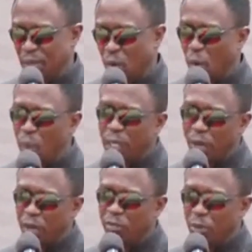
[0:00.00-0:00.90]
all the
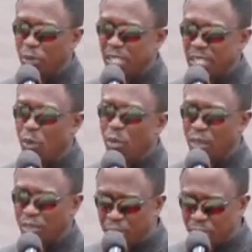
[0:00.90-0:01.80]
way from
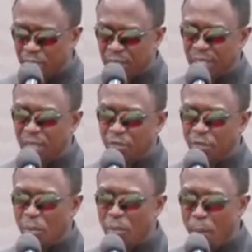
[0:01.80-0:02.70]
South Rift,
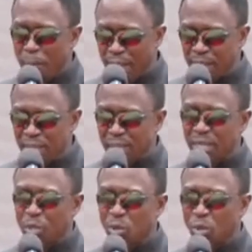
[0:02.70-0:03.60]
from Bomet,
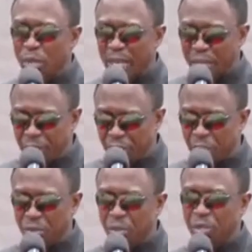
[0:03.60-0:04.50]
through
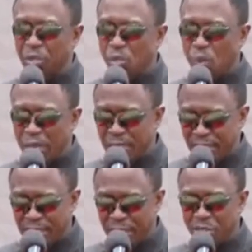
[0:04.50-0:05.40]
Kericho, to
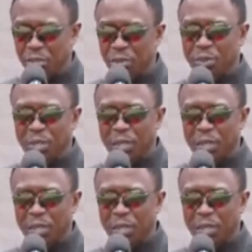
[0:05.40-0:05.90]
Uasin Gishu,